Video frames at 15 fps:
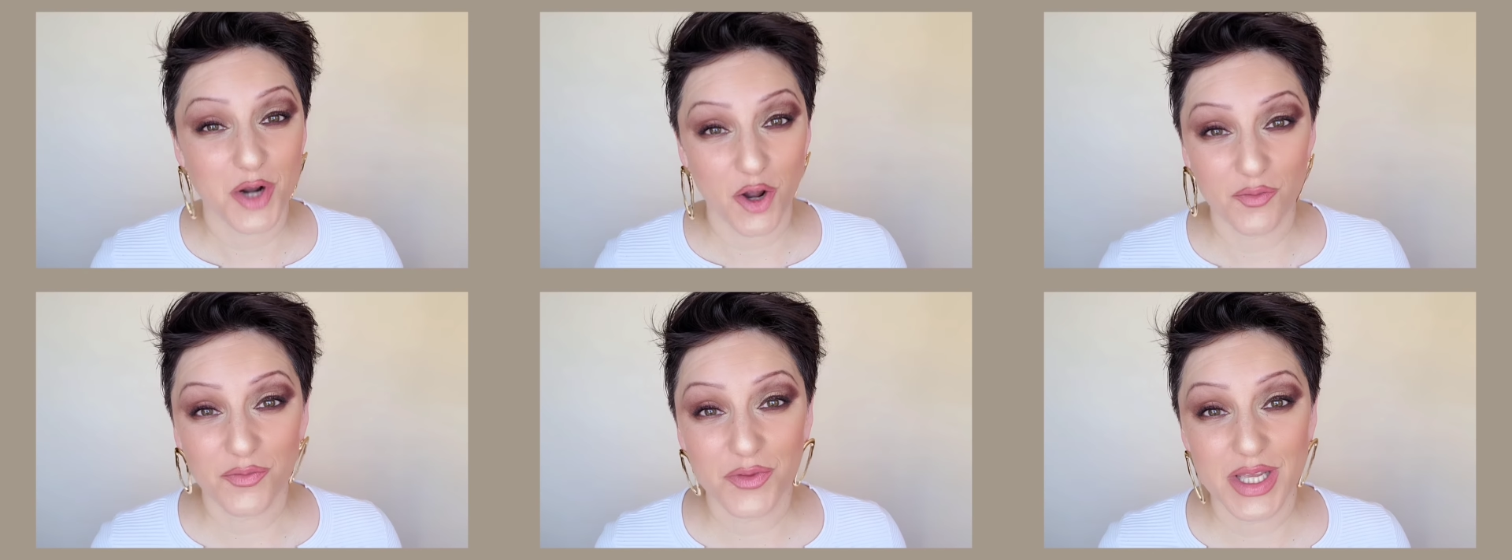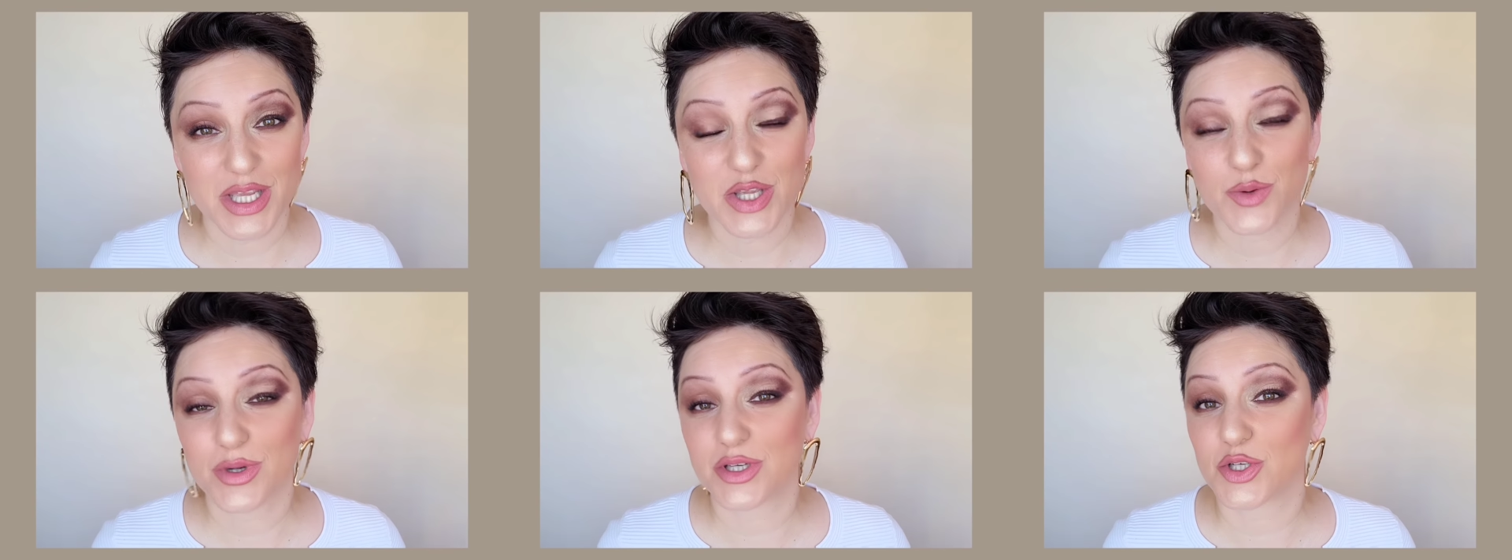But
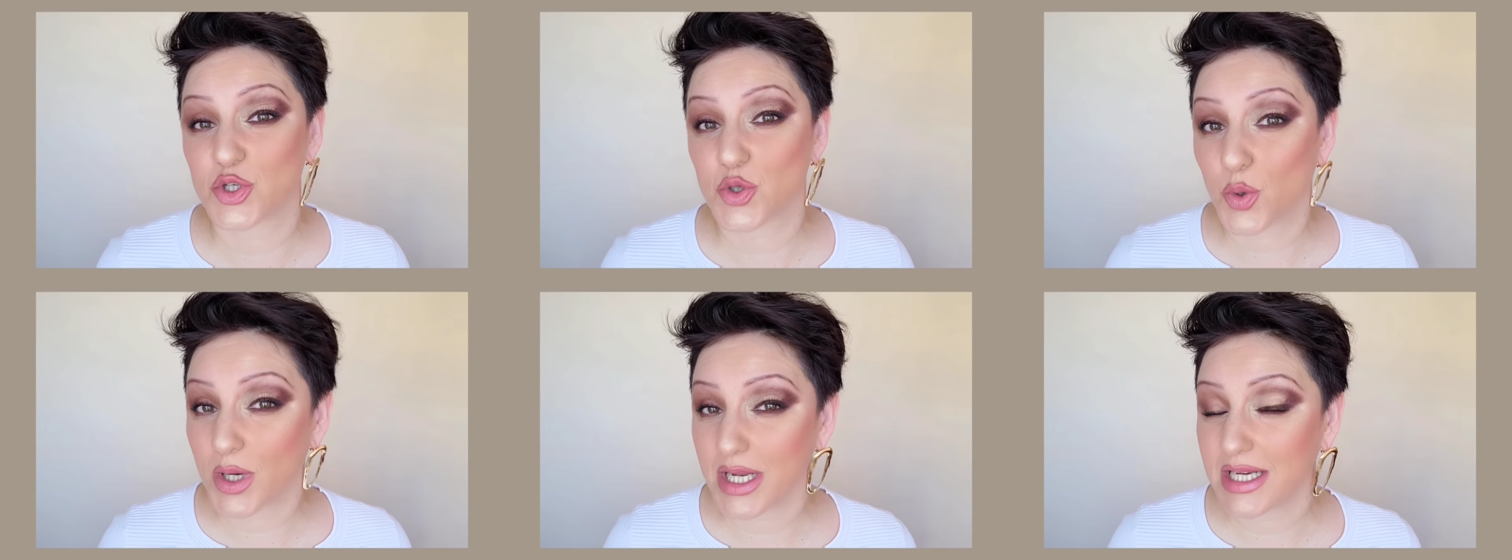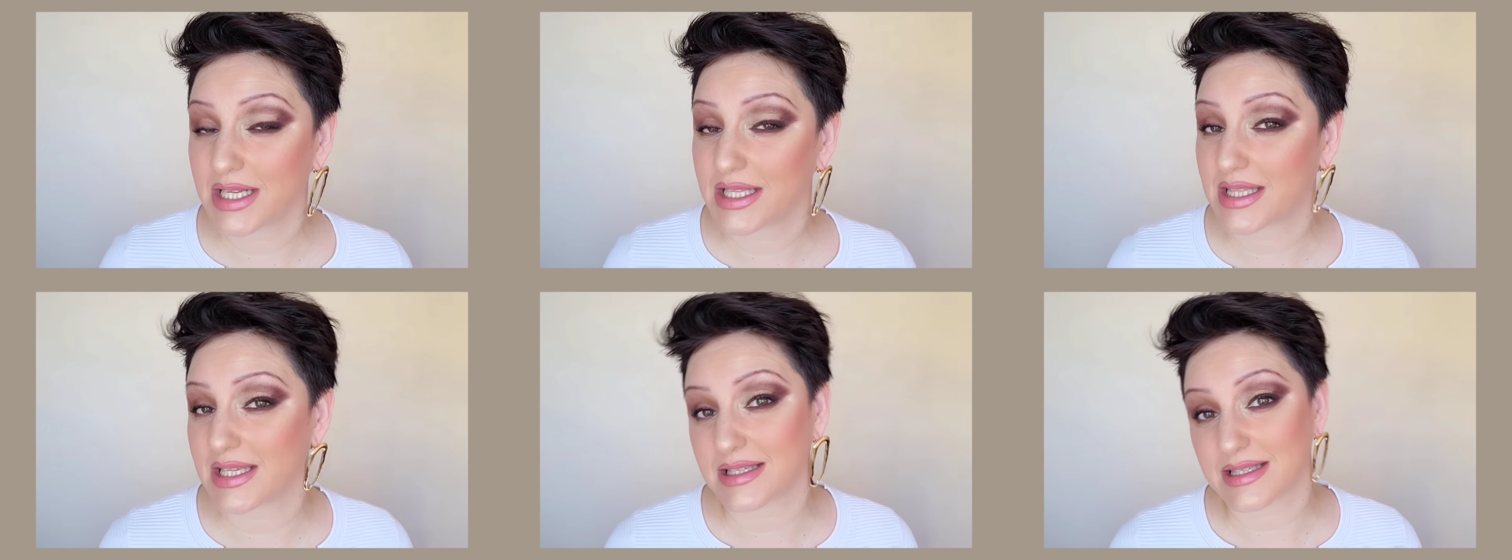hopefully, you
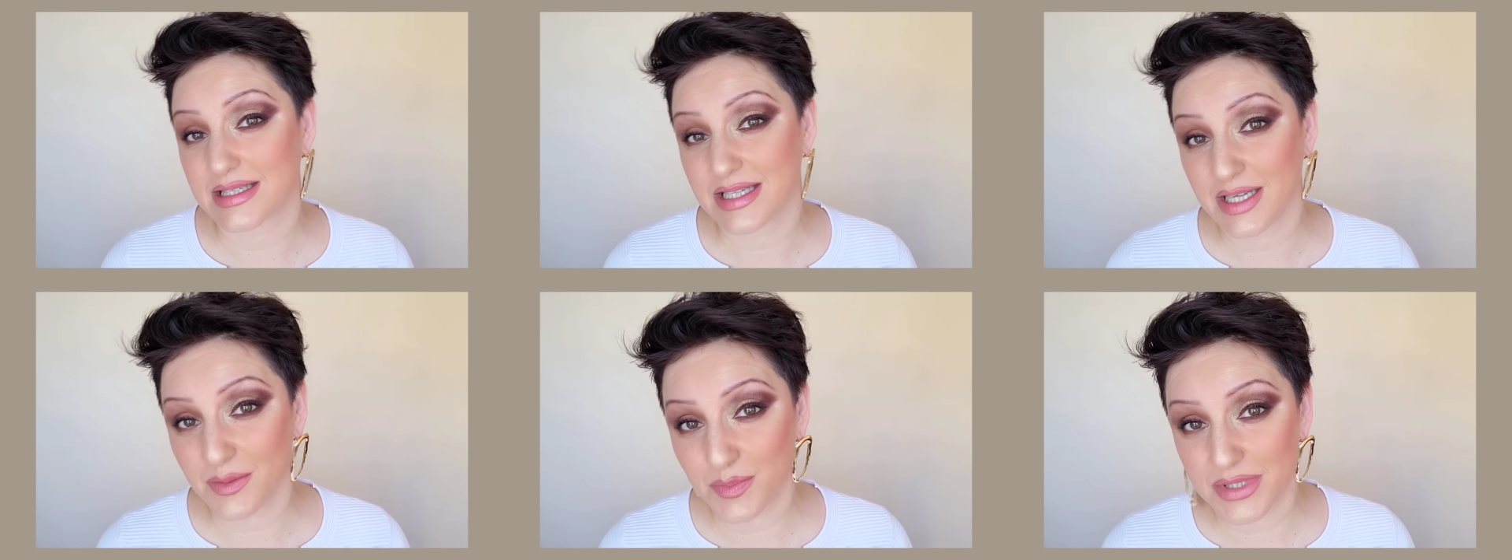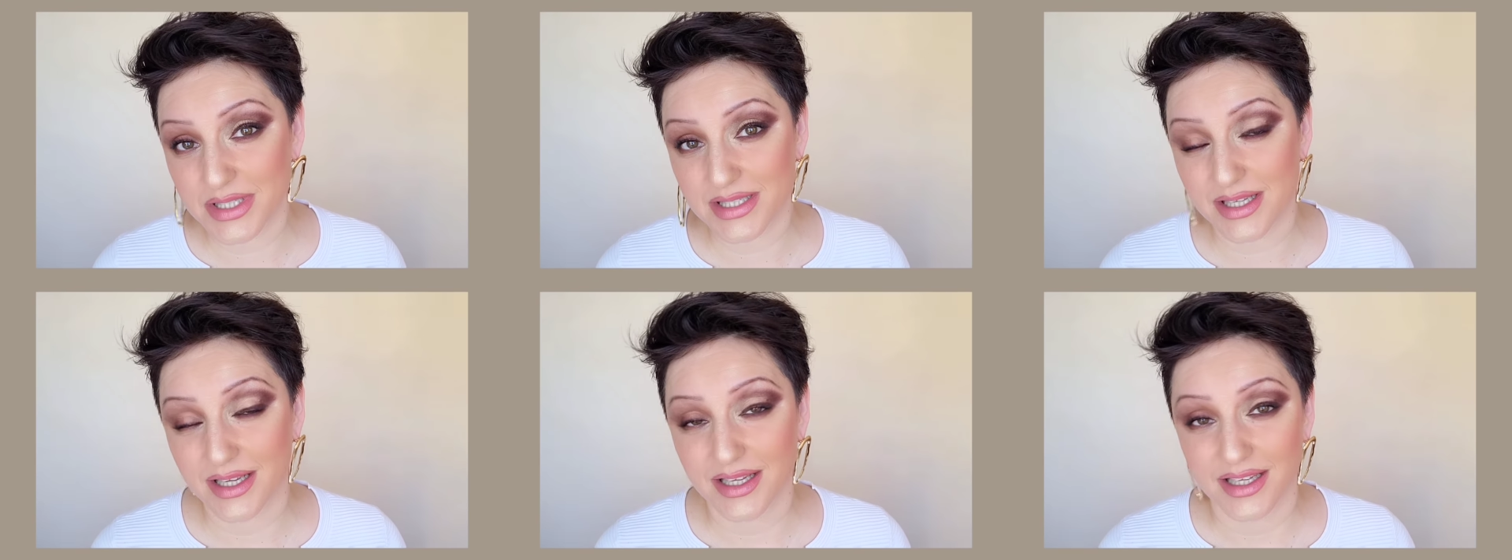enjoyed these
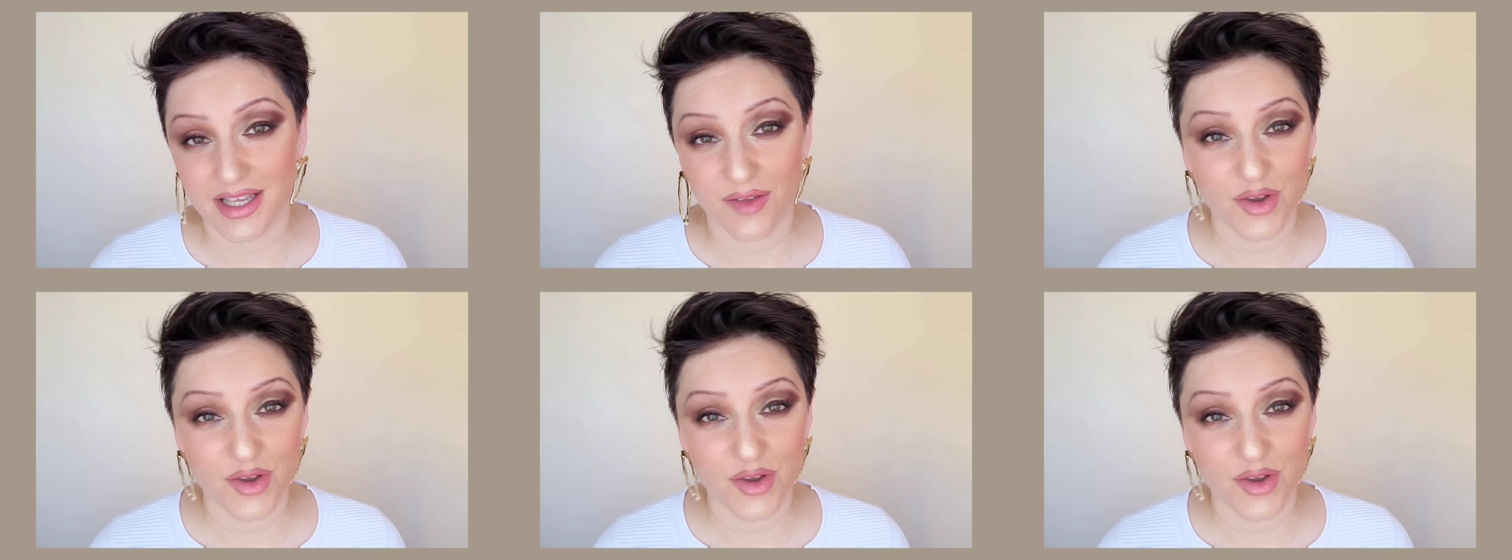tips.